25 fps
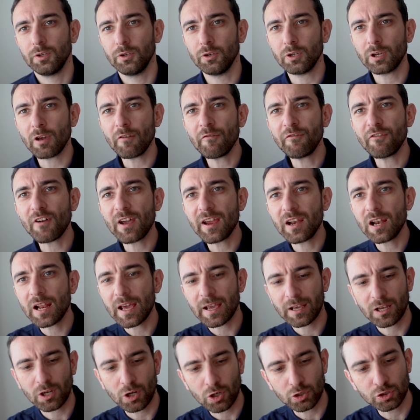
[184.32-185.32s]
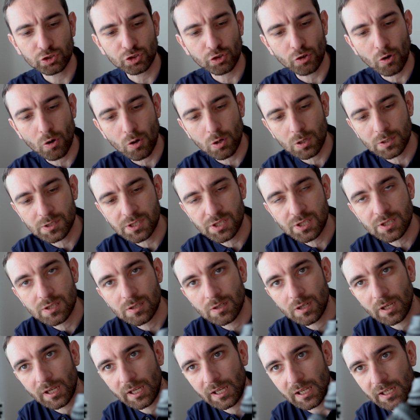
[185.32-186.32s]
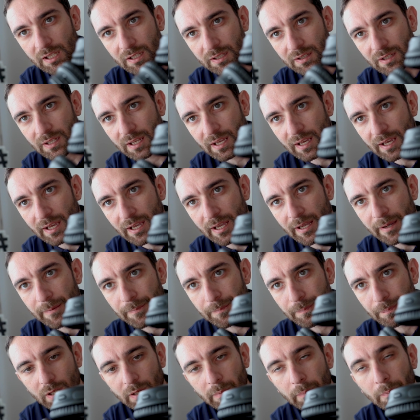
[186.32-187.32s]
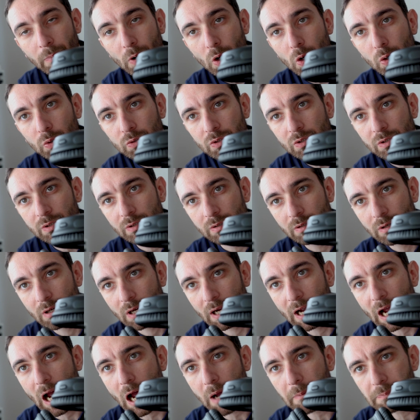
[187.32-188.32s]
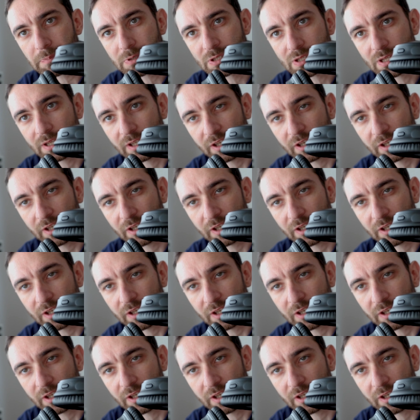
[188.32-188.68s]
You can find like controls in both caps,